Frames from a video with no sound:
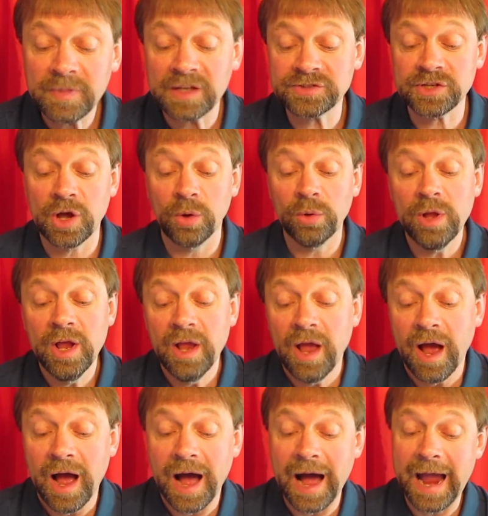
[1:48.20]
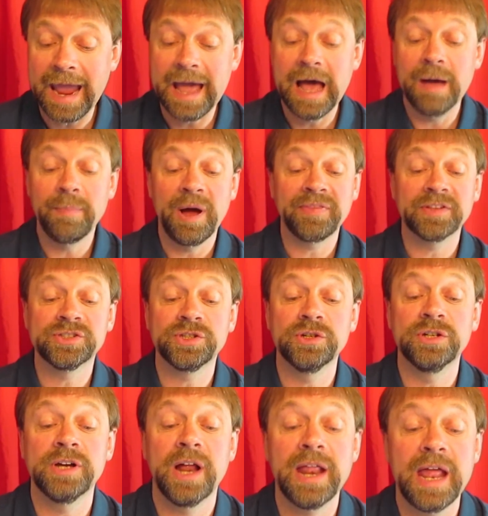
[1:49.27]
So I bought this
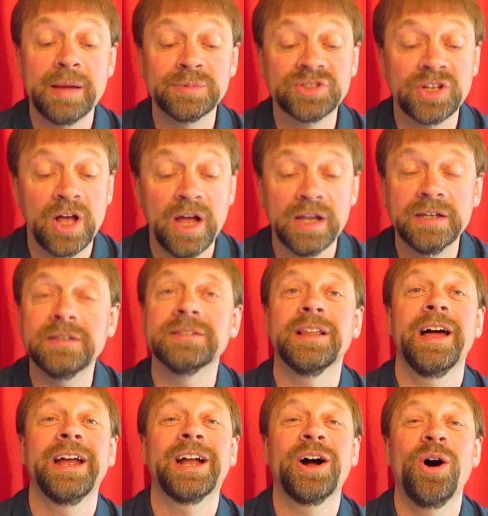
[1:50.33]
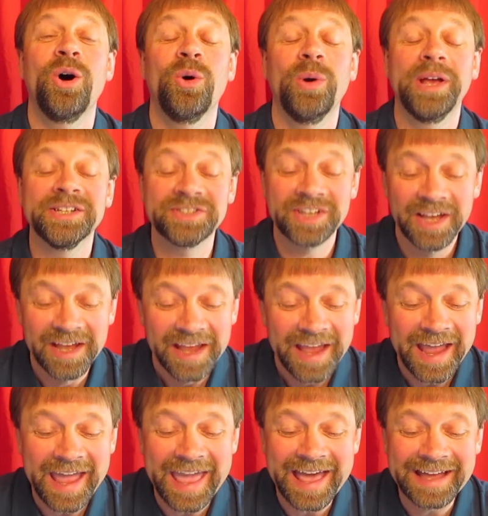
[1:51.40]
unit on Amazon, like always,
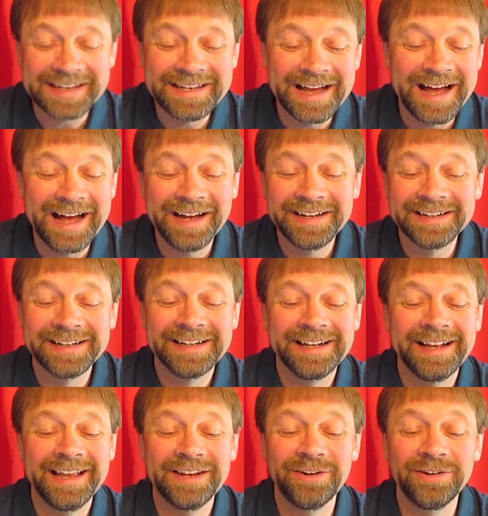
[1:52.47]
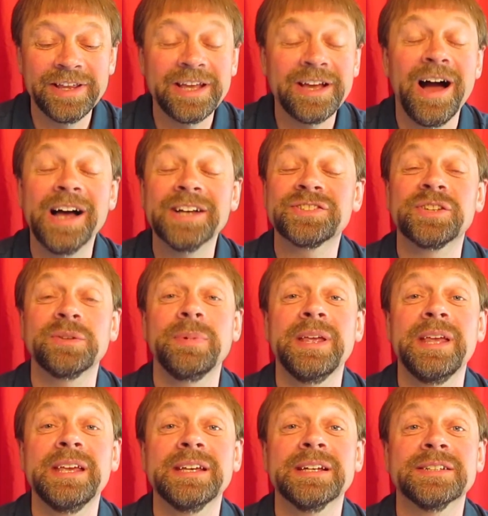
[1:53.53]
and it only costed
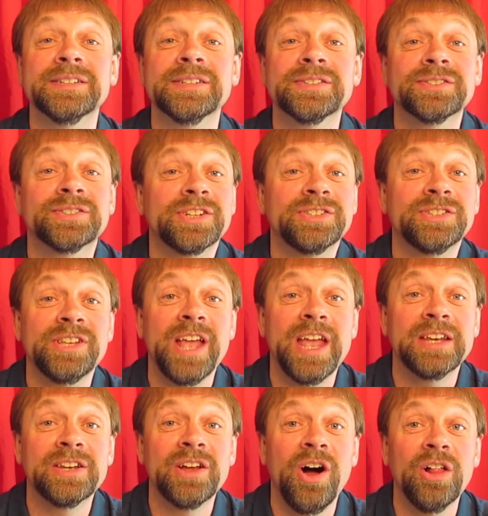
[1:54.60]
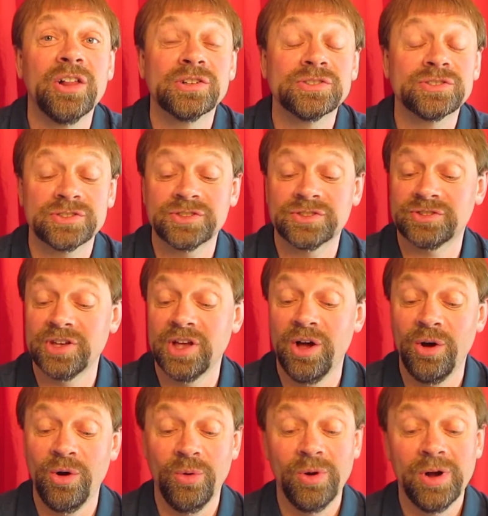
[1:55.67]
me $68.
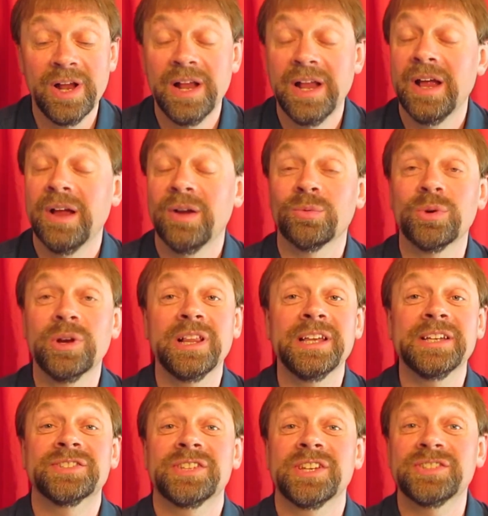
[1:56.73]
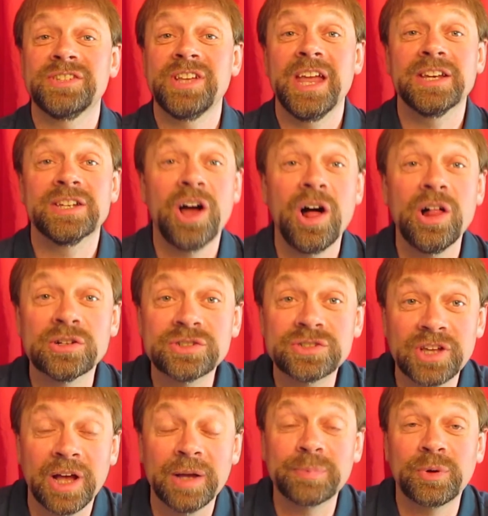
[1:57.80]
So really,
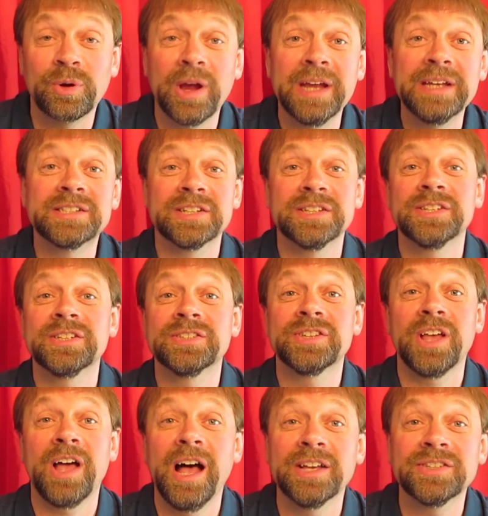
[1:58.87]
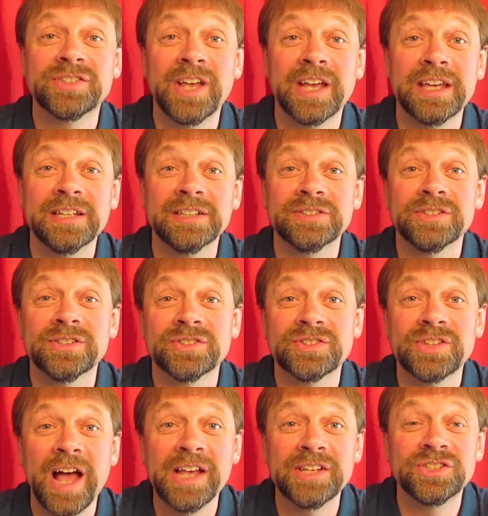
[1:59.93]
$68 to upgrade to this second
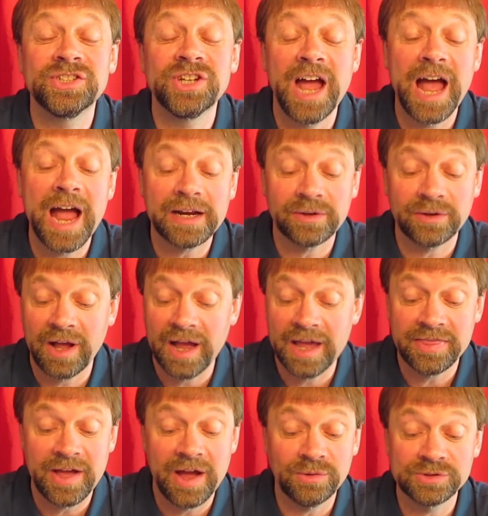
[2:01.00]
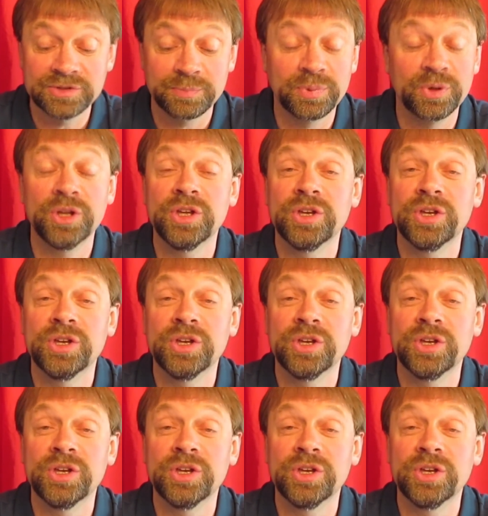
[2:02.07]
size jack I thought was a pretty